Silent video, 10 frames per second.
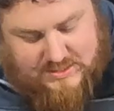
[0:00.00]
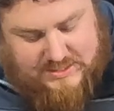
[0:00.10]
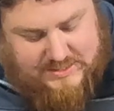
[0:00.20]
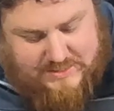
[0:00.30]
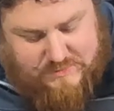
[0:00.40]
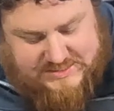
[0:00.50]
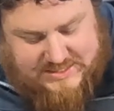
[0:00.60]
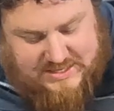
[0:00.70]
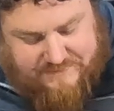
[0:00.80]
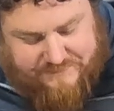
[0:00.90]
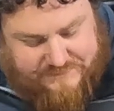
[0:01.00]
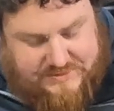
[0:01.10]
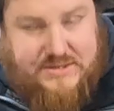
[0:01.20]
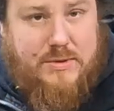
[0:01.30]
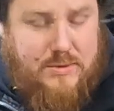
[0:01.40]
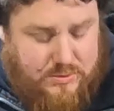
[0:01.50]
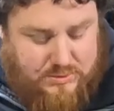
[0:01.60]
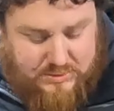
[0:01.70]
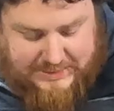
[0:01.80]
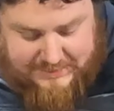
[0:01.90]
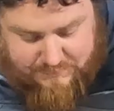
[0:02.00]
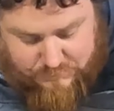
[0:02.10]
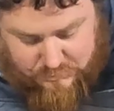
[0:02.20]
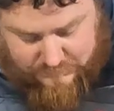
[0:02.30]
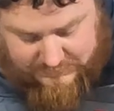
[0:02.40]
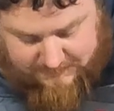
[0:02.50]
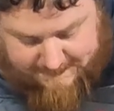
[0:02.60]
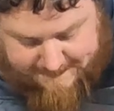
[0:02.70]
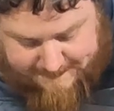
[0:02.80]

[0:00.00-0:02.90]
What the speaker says: and that was enough to get them moving.